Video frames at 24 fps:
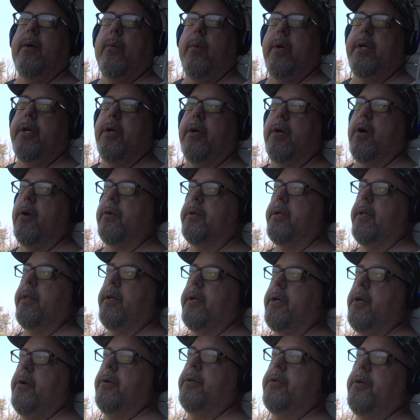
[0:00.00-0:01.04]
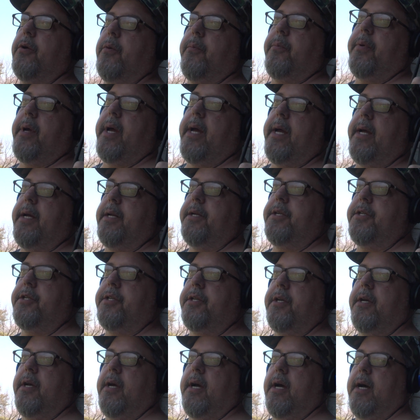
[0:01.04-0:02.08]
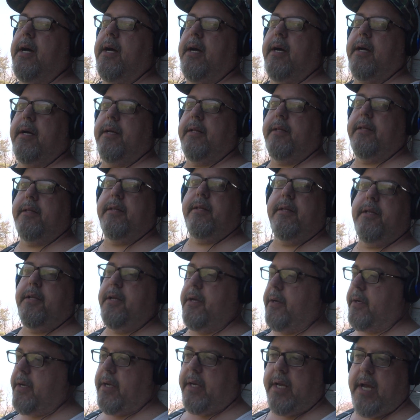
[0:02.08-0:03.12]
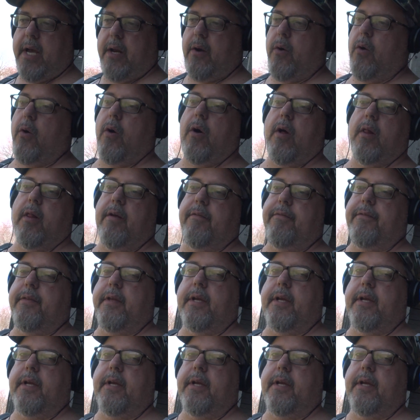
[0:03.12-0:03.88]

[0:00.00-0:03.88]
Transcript: When you go to the YouTube page, you can get all of